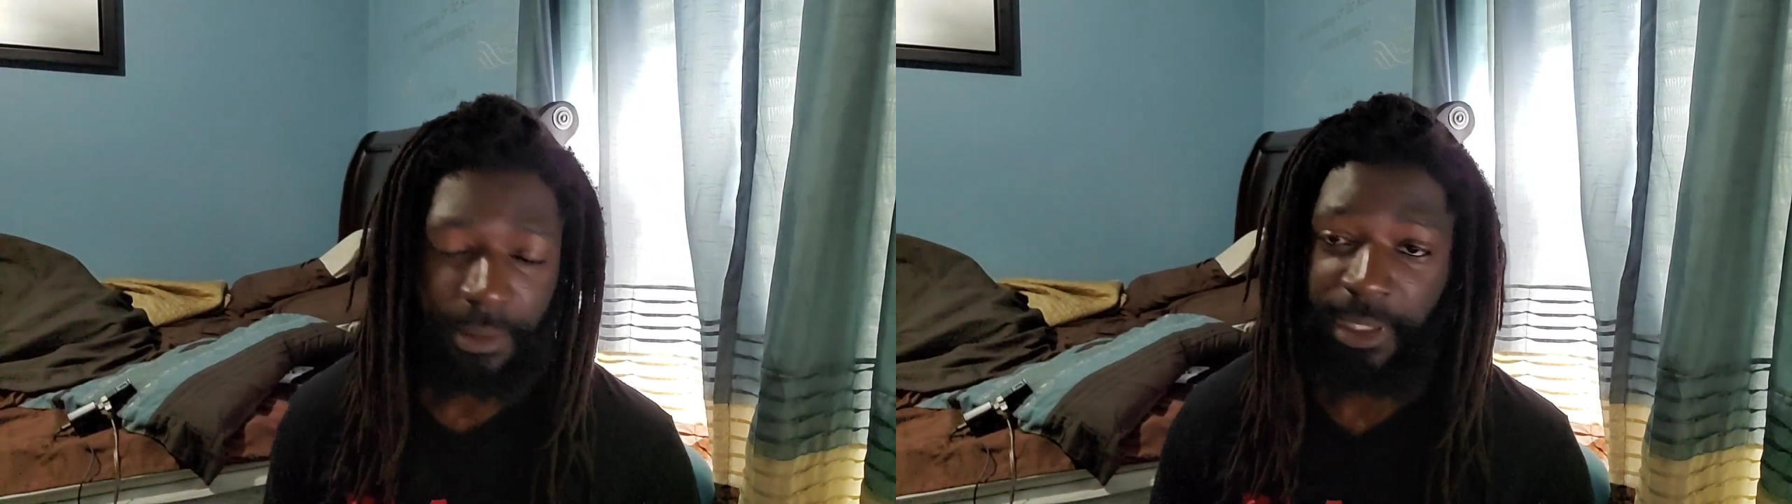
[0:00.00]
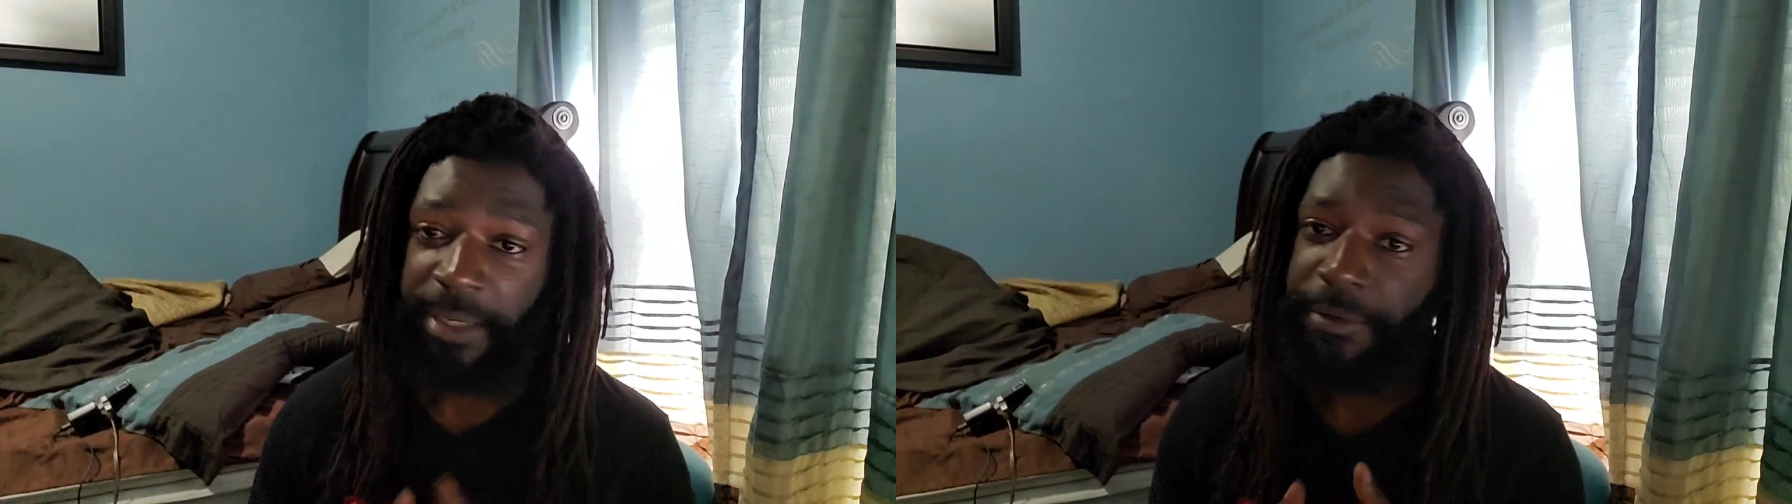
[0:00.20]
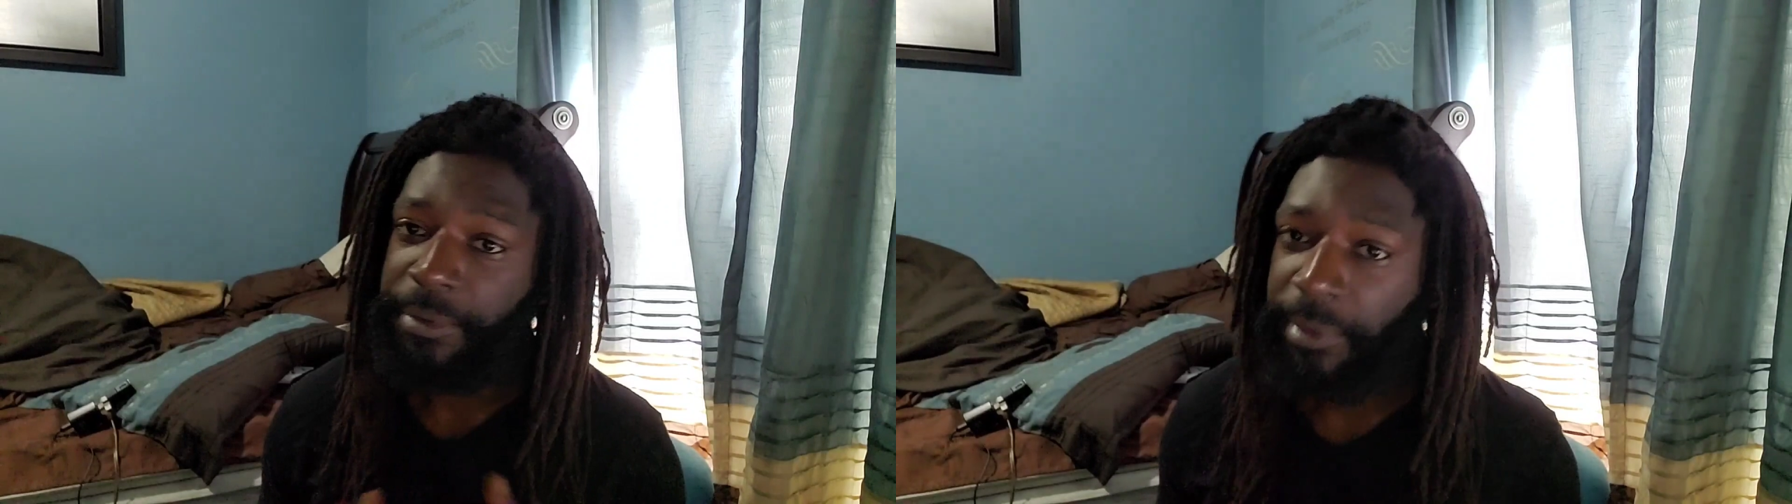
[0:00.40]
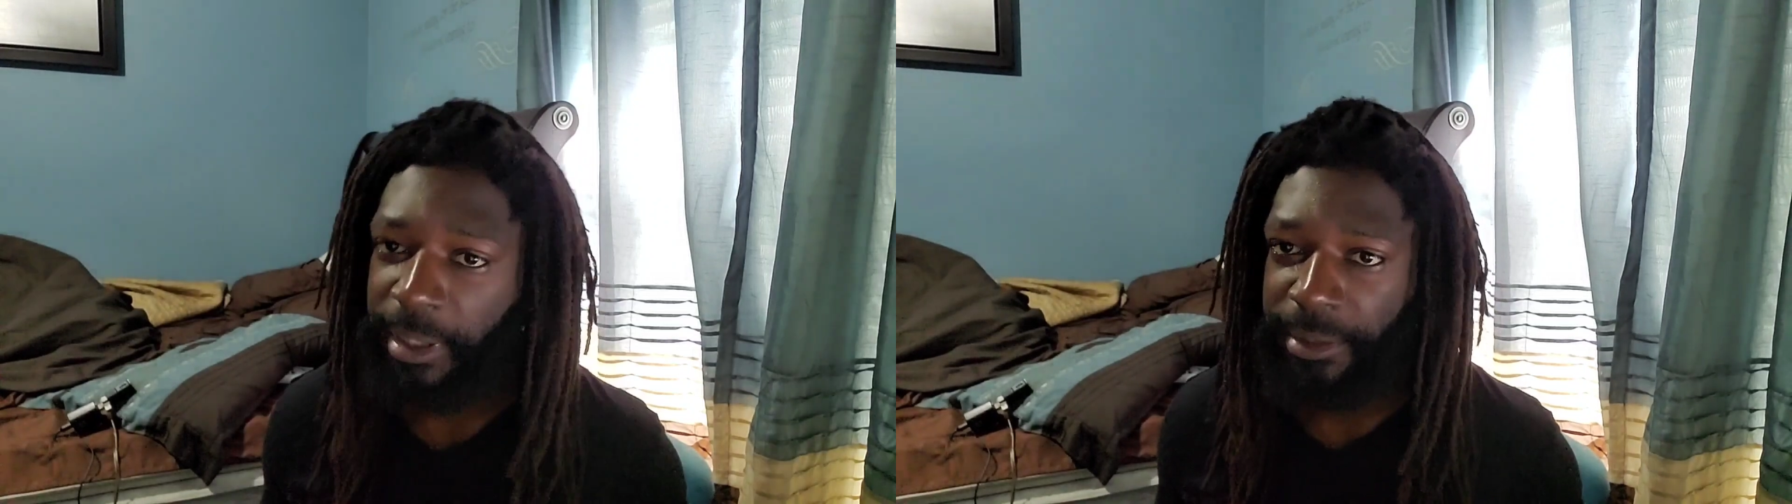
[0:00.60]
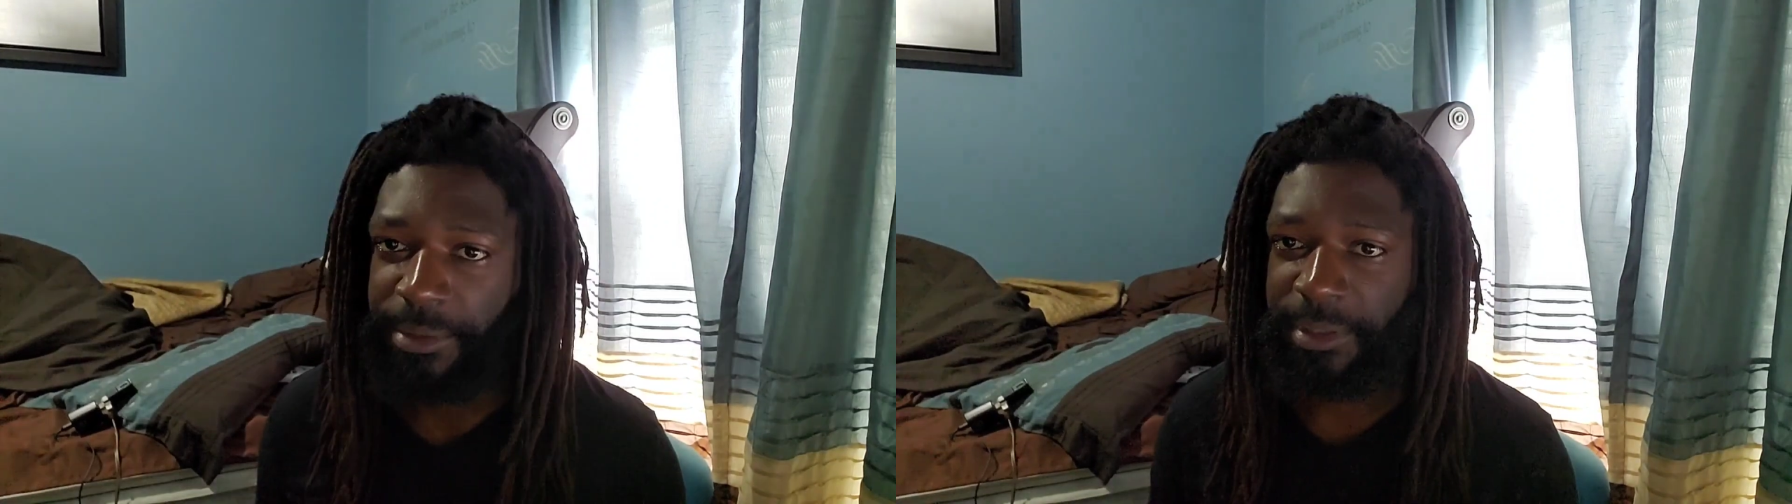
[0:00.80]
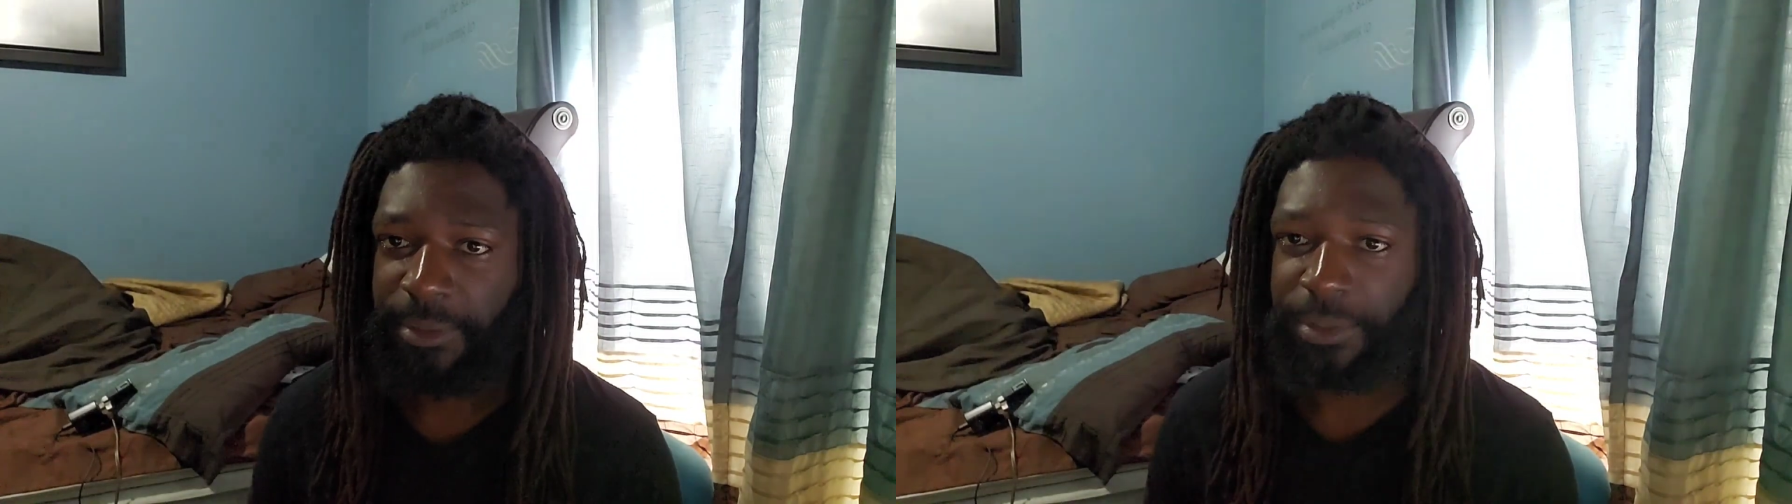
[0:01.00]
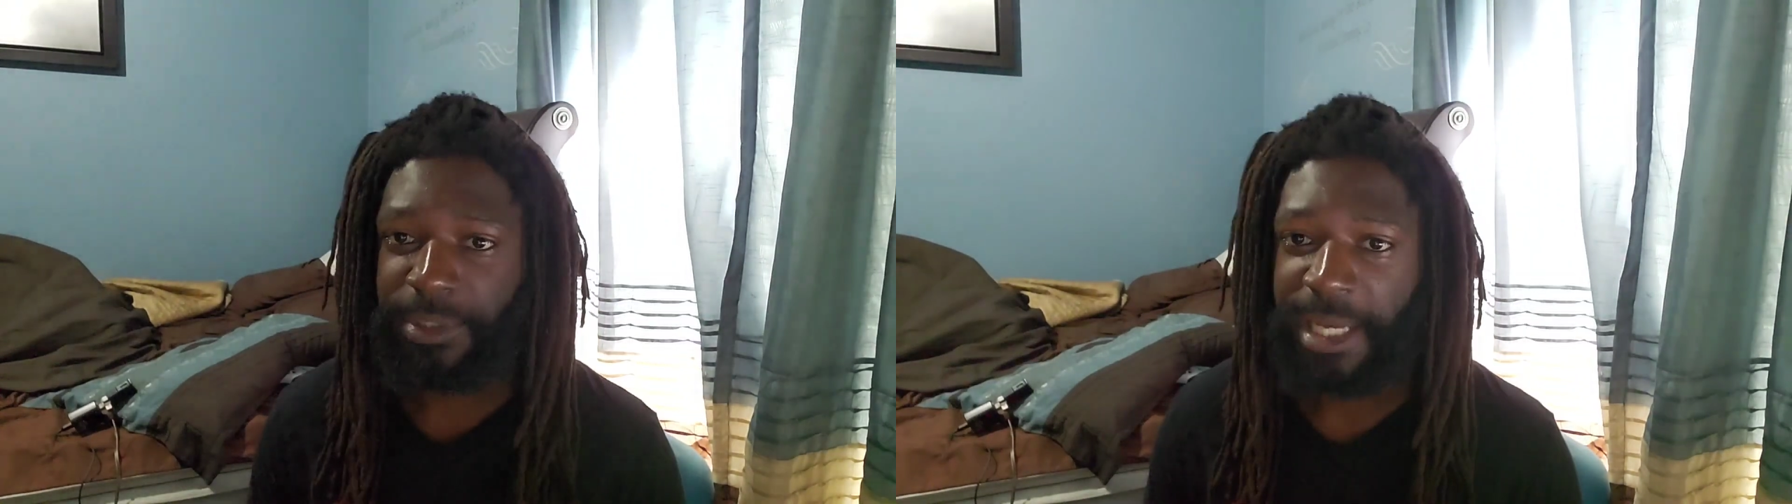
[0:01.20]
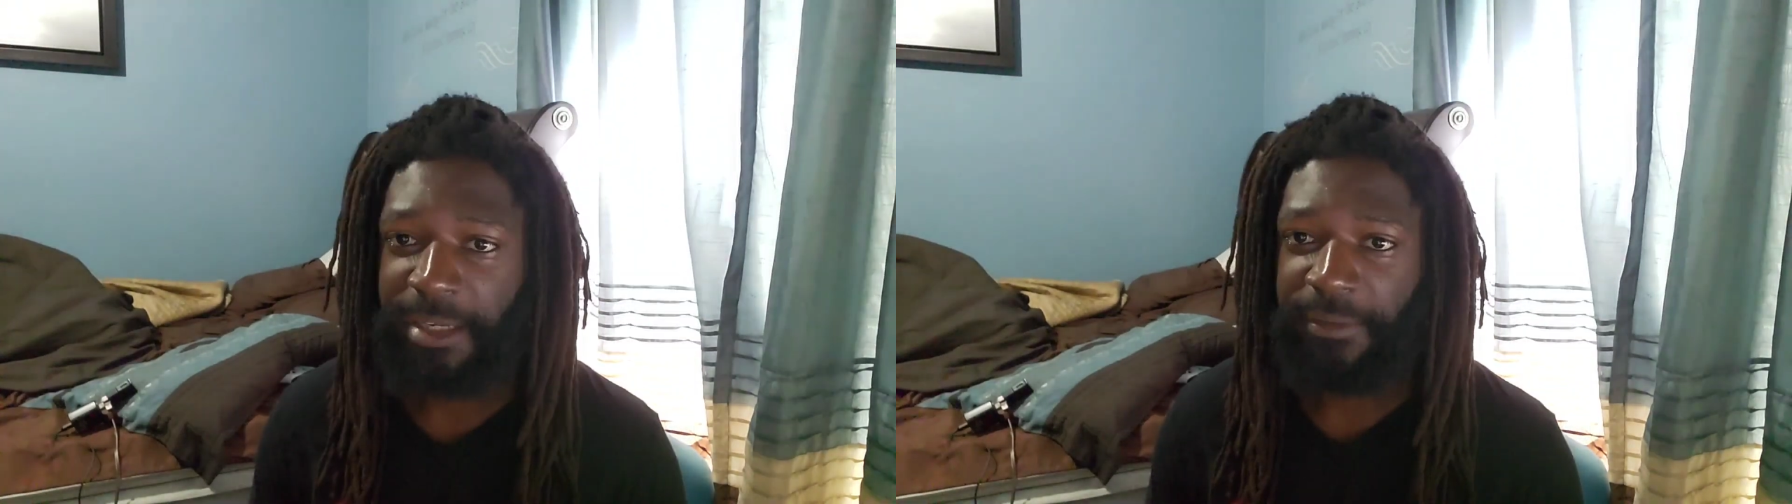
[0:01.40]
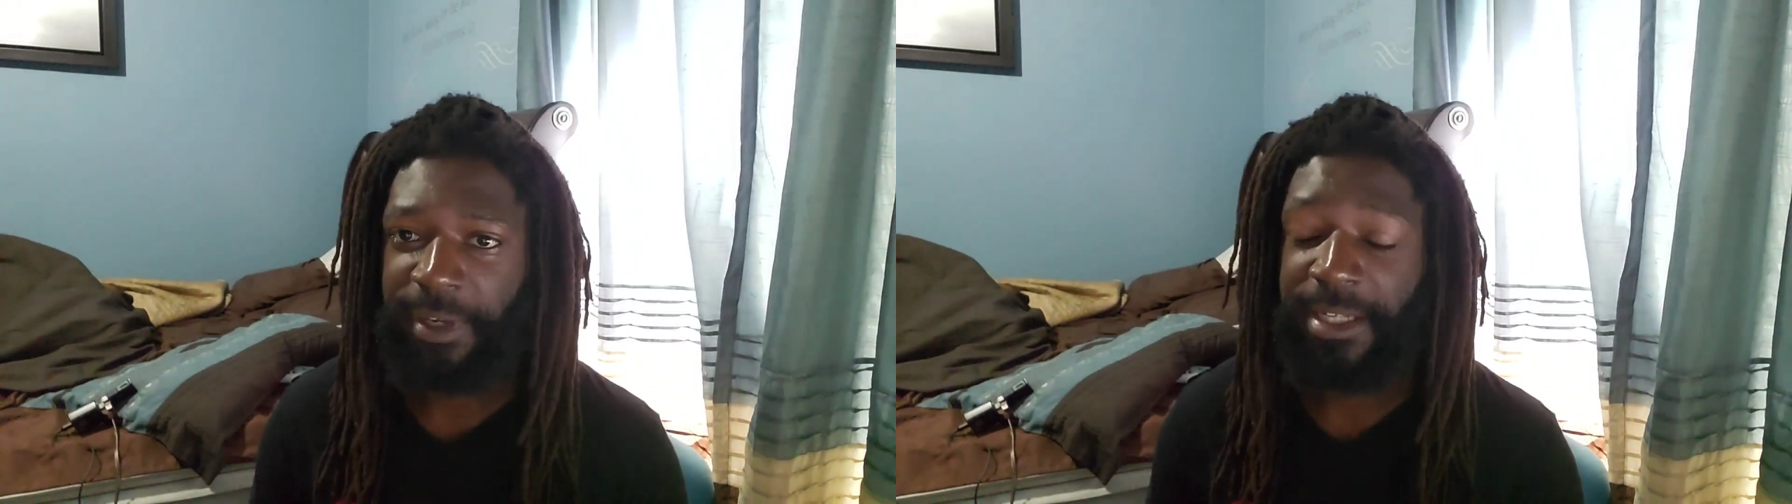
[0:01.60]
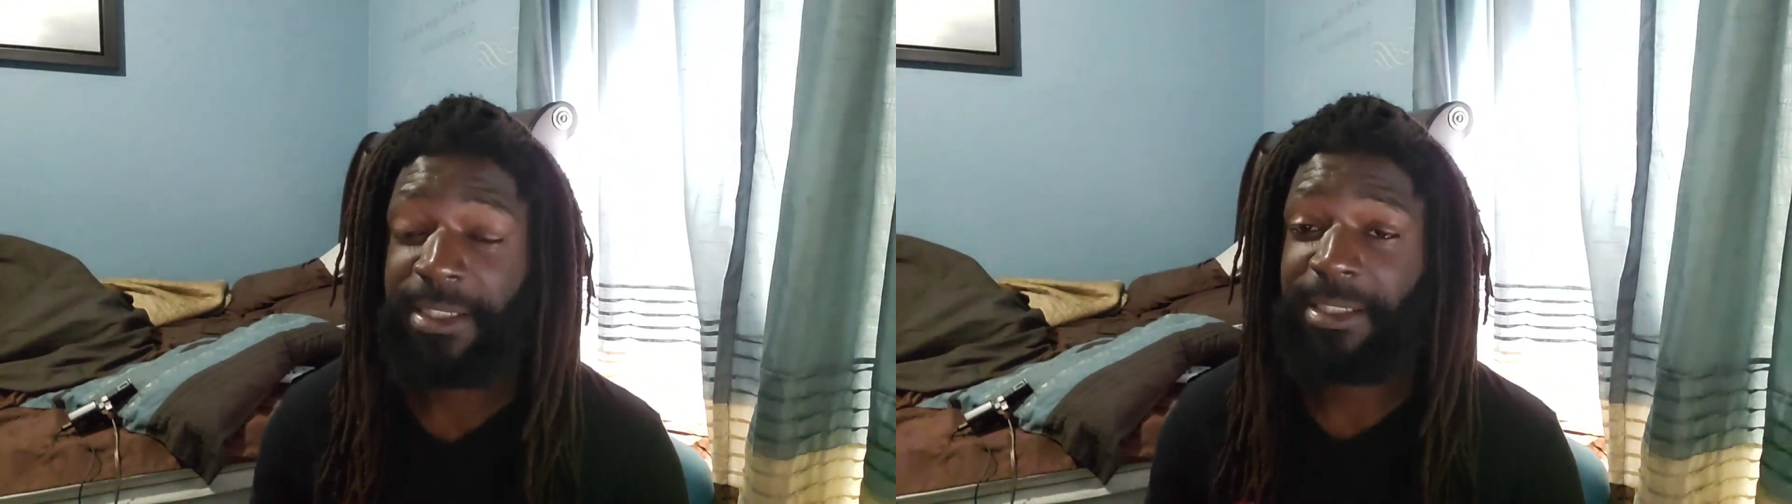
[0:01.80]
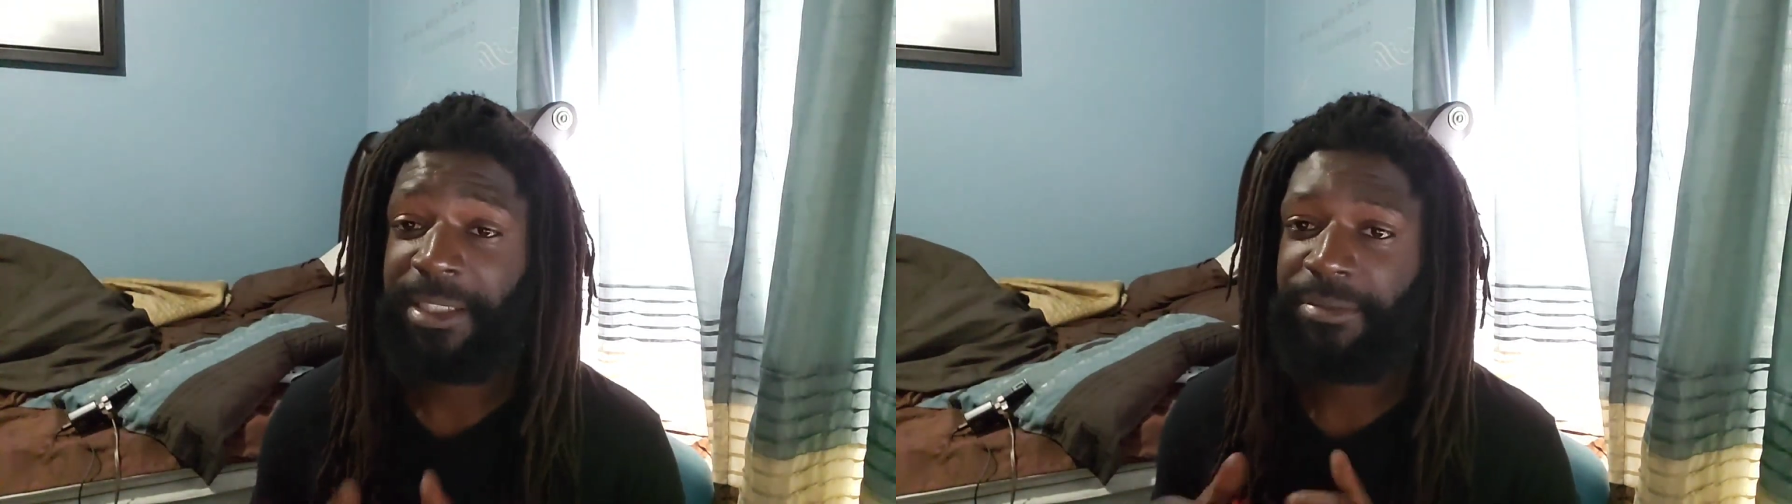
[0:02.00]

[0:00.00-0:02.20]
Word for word: So even throughout those those sacrifices,